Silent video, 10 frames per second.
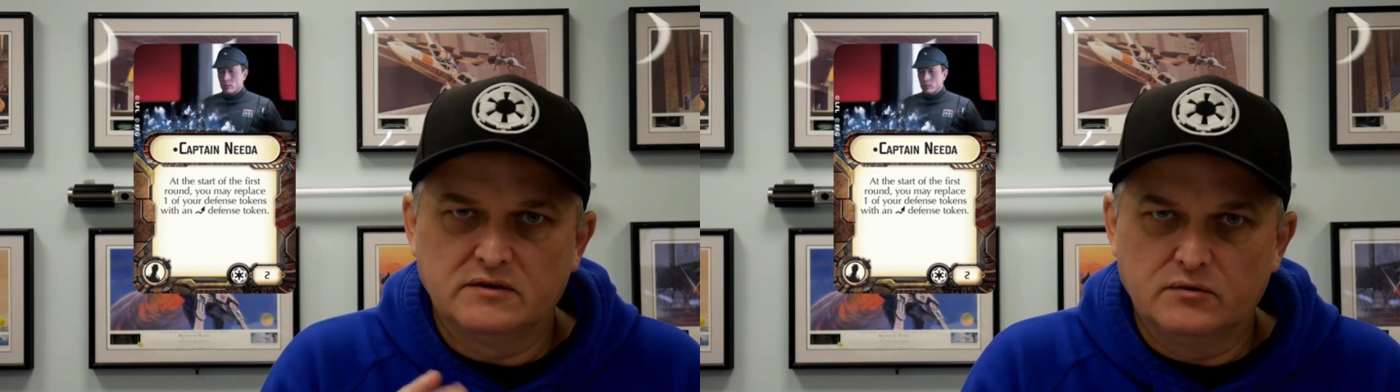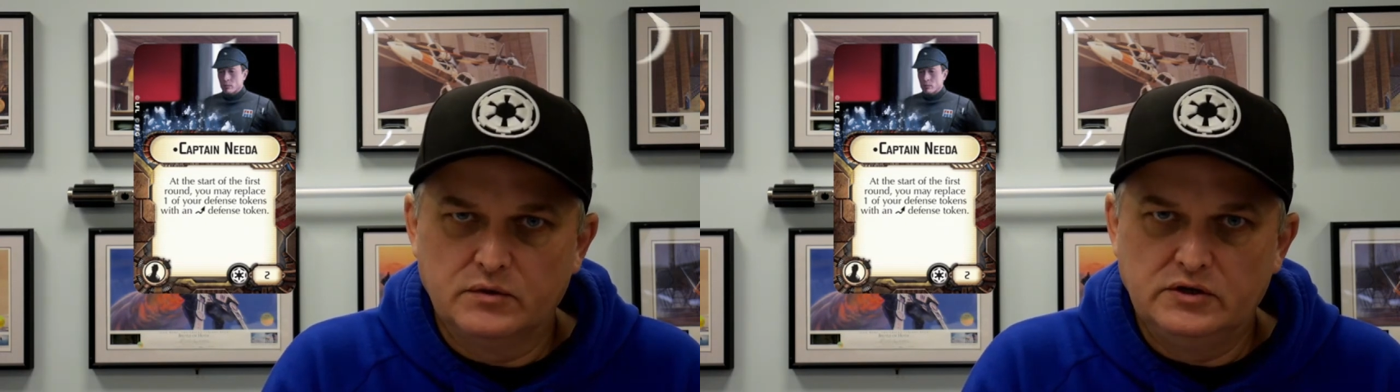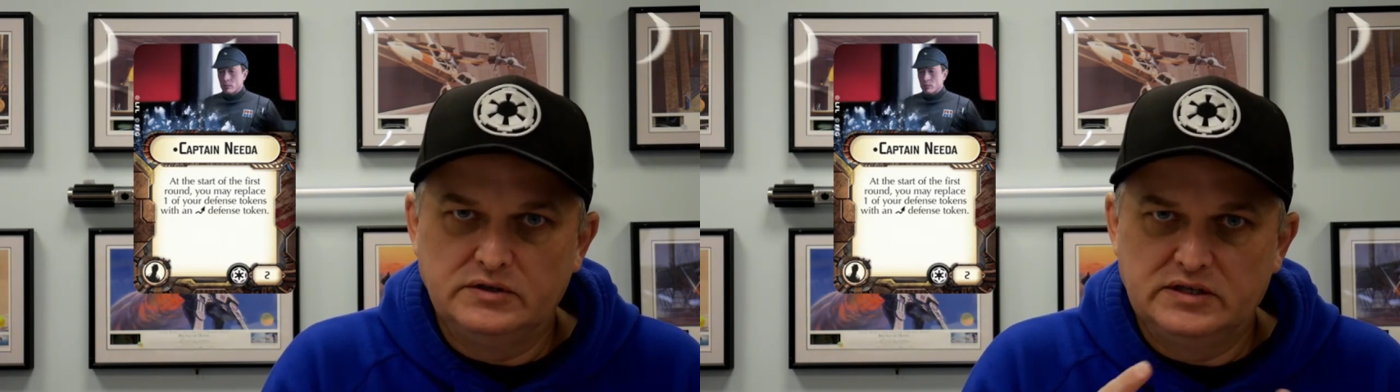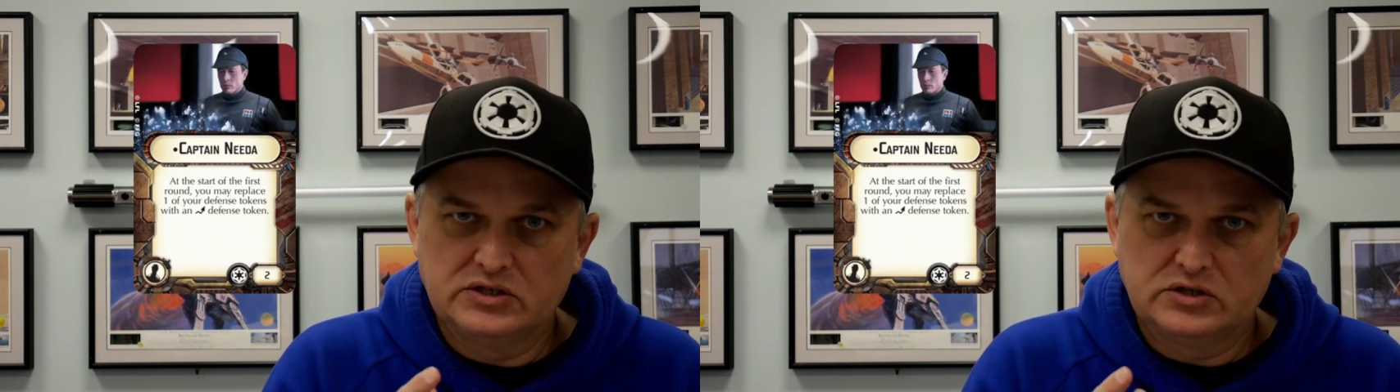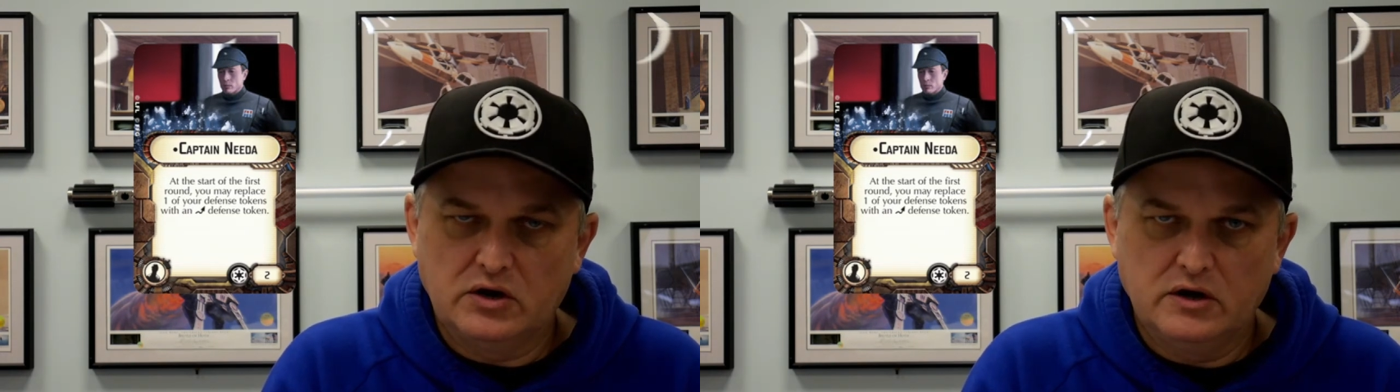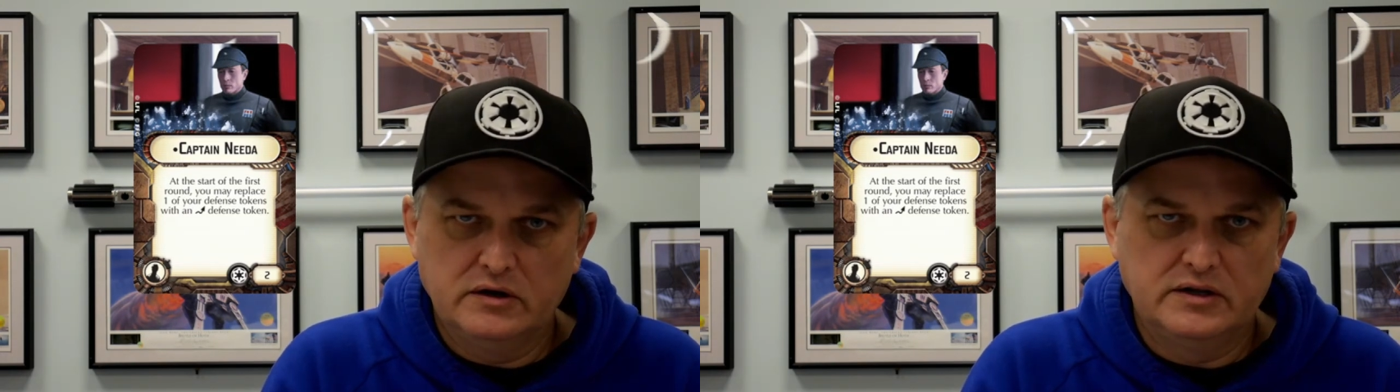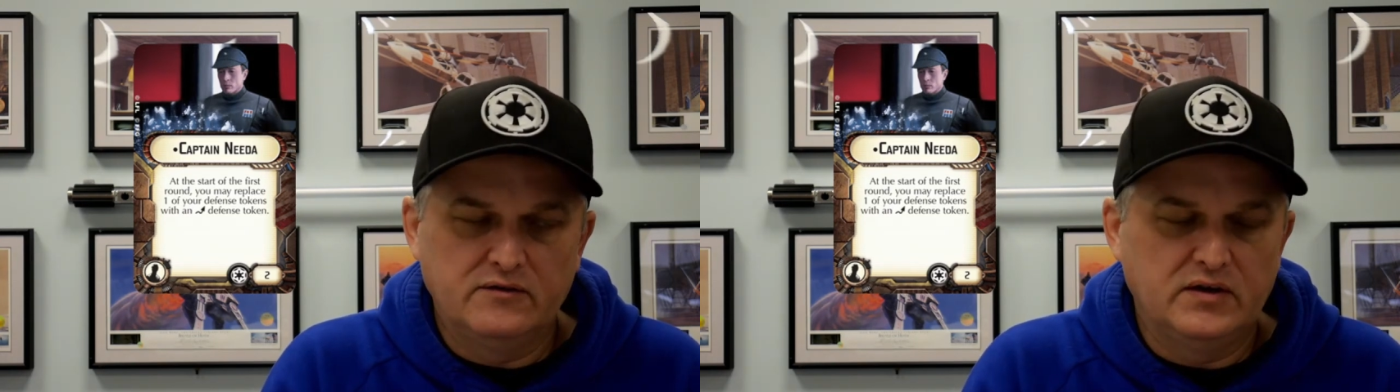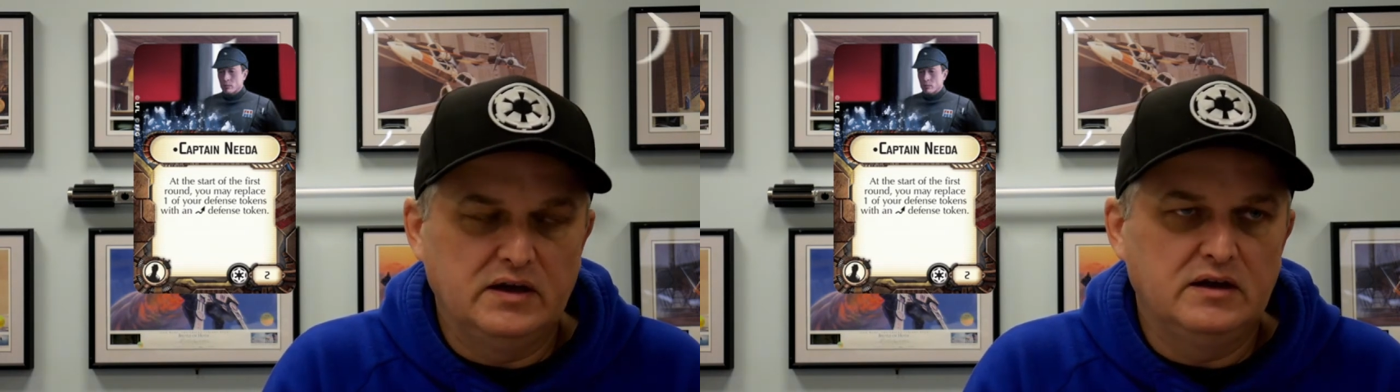when you discard the
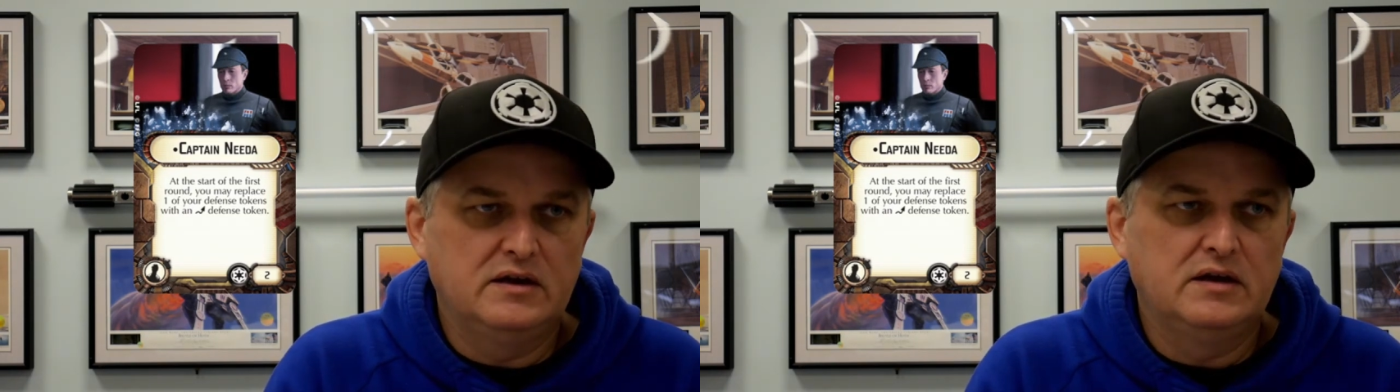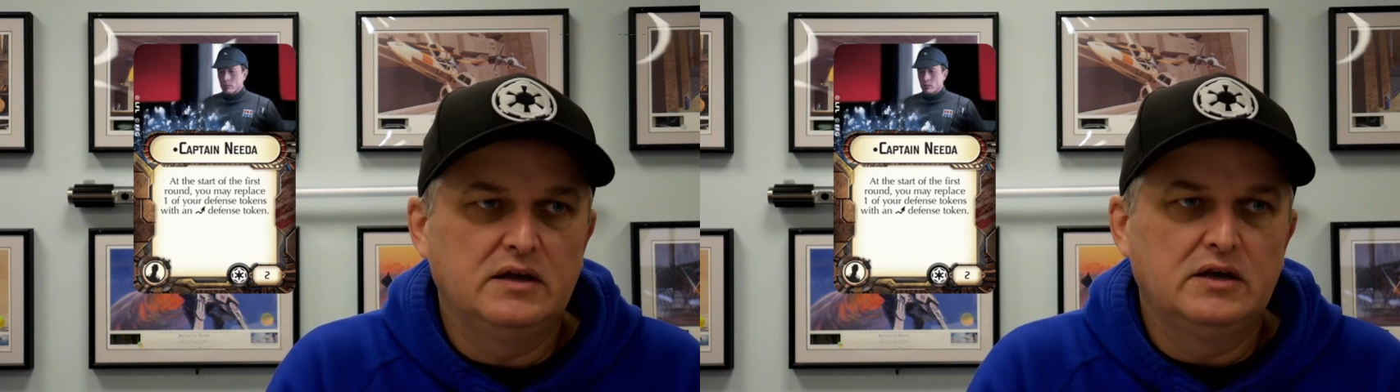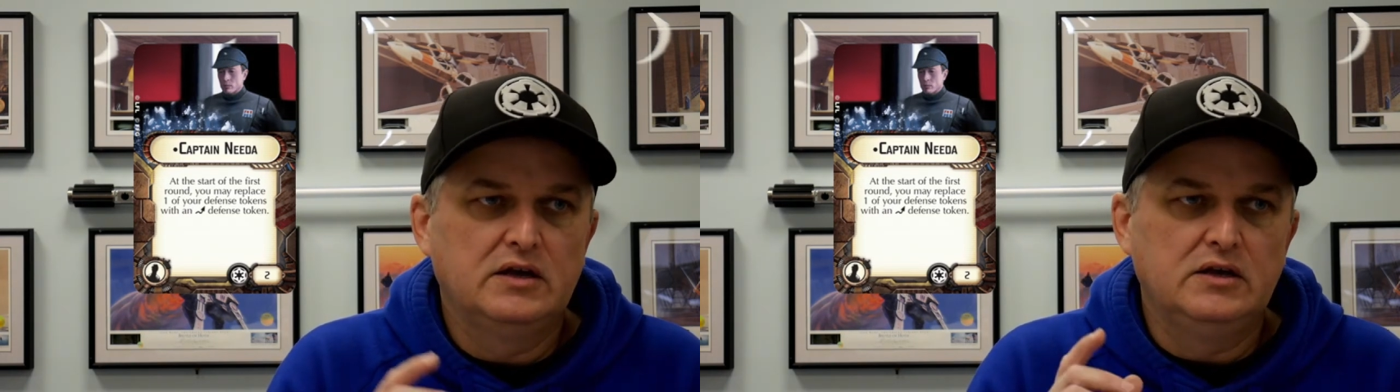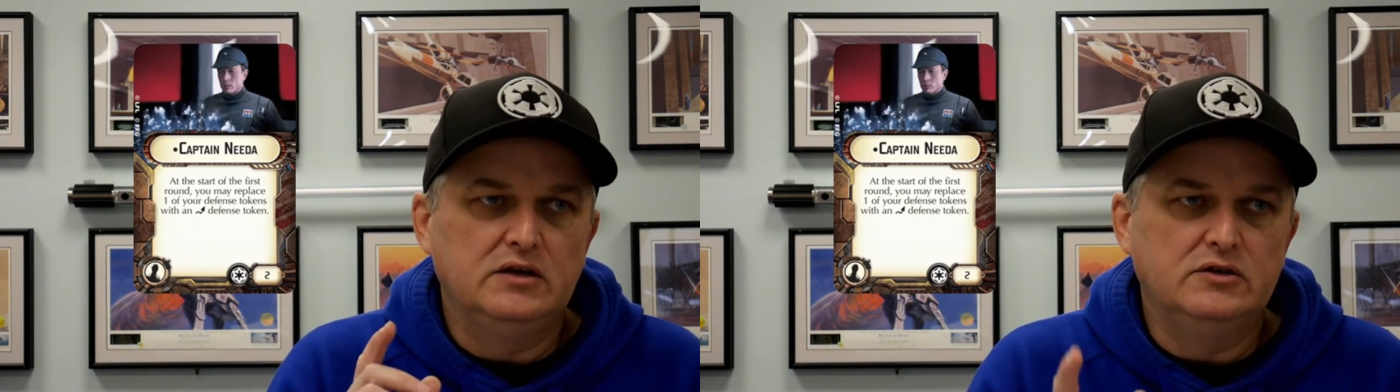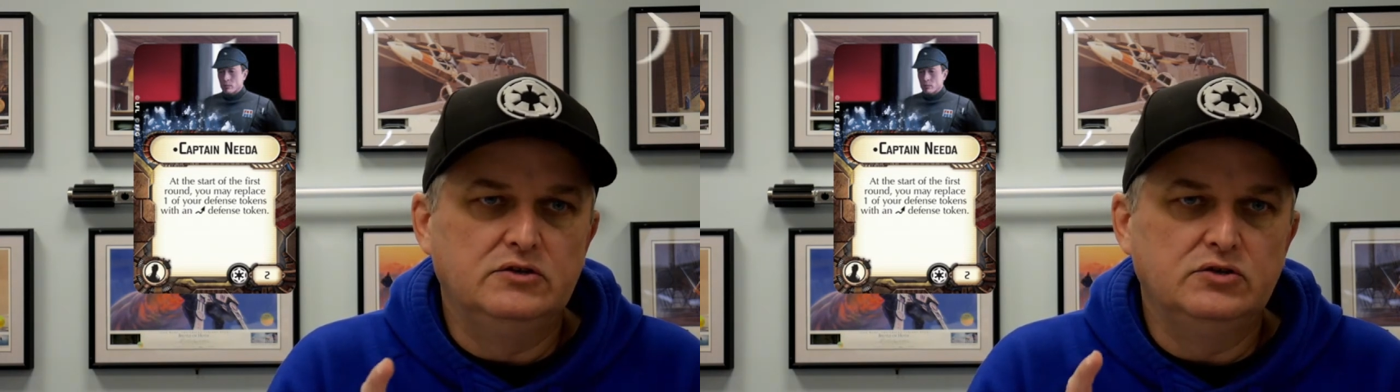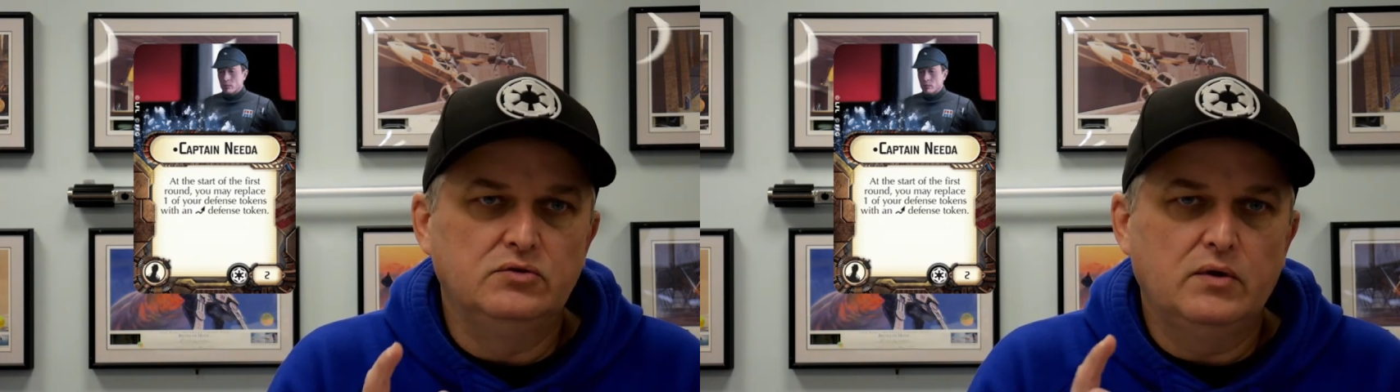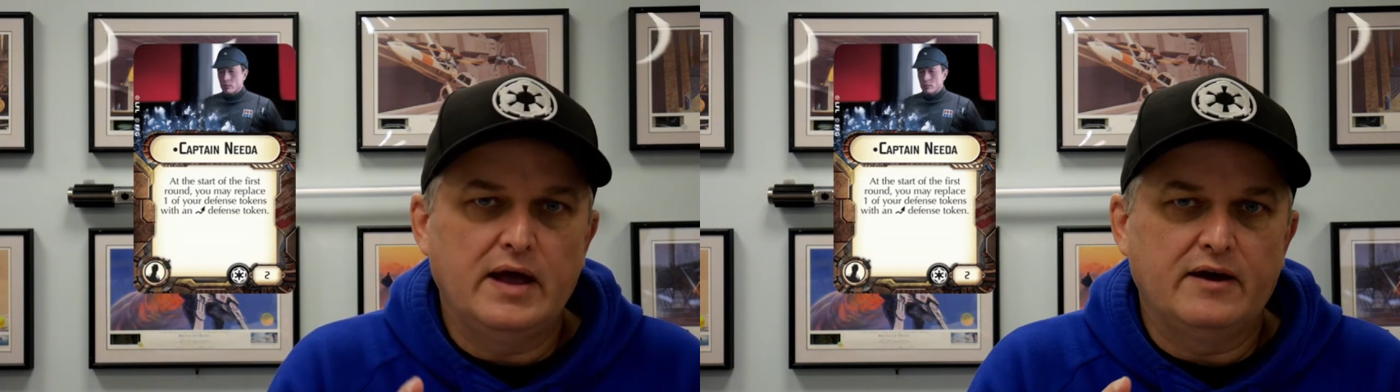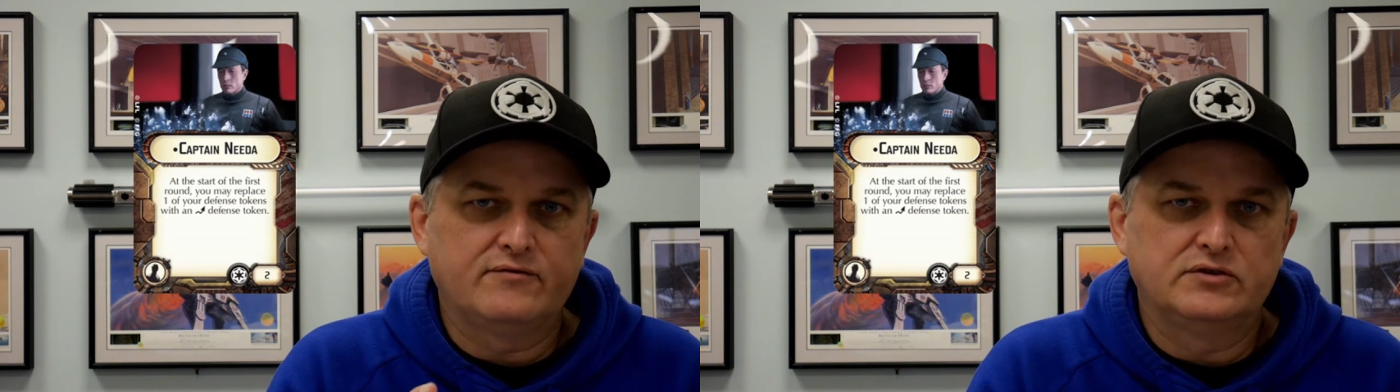evade, you do
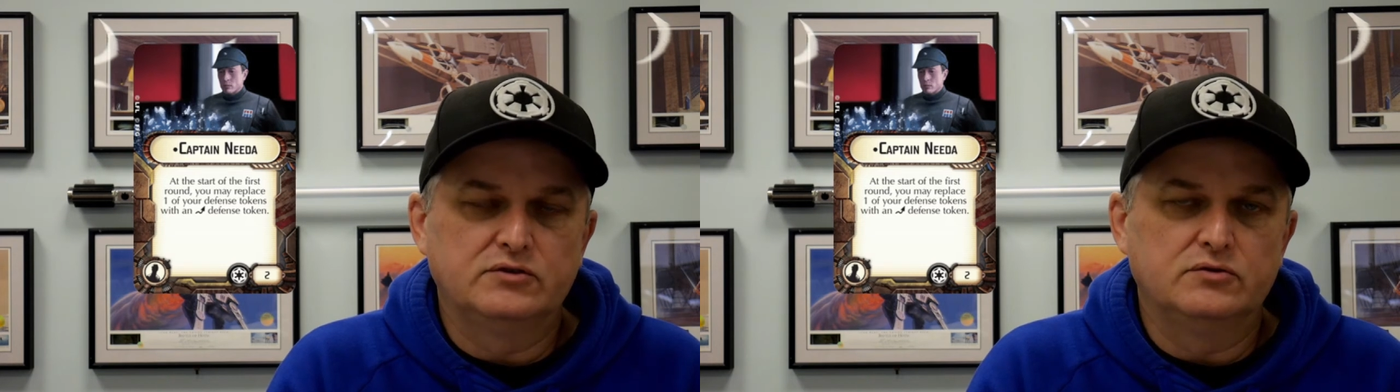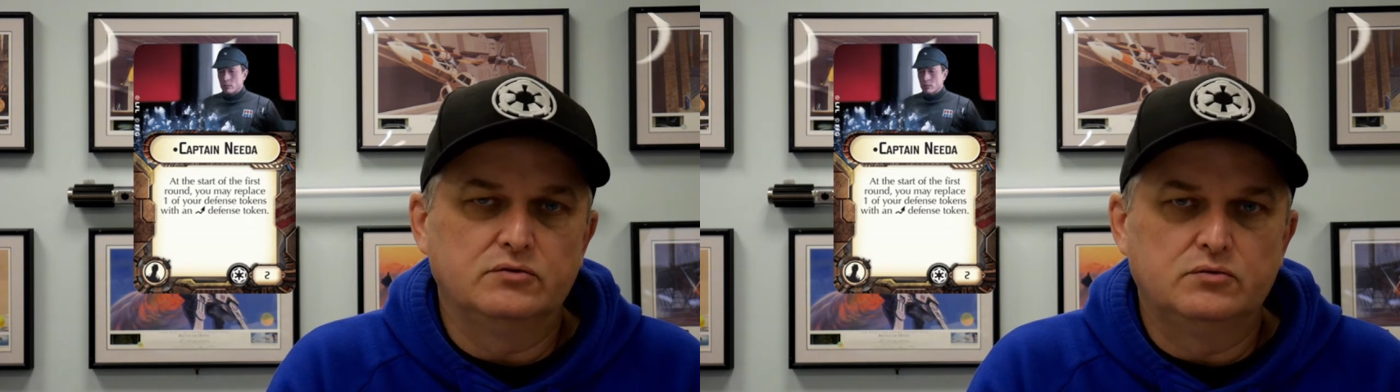have to,